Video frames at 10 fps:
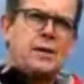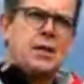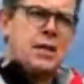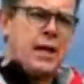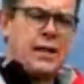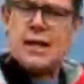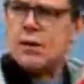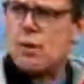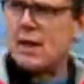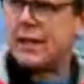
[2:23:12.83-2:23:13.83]
and
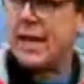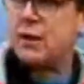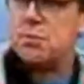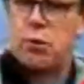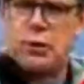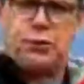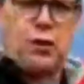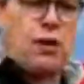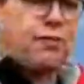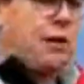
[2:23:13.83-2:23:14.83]
run a counterpoise
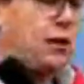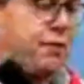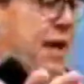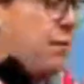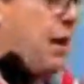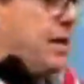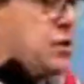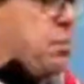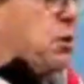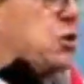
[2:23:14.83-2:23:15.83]
off that way and just
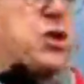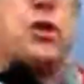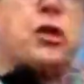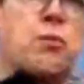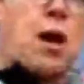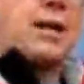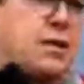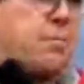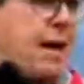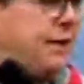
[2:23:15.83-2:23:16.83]
put a tuner right at the
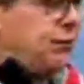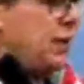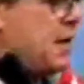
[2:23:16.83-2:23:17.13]
base.